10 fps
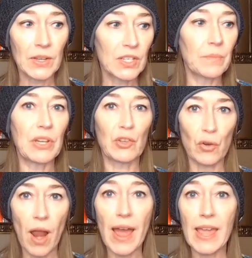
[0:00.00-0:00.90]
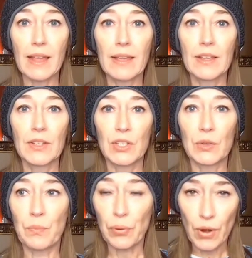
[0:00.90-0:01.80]
to be trying
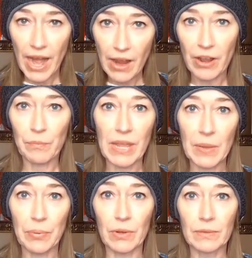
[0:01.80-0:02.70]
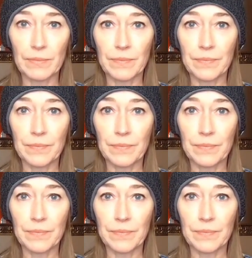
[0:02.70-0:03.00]
to prey on people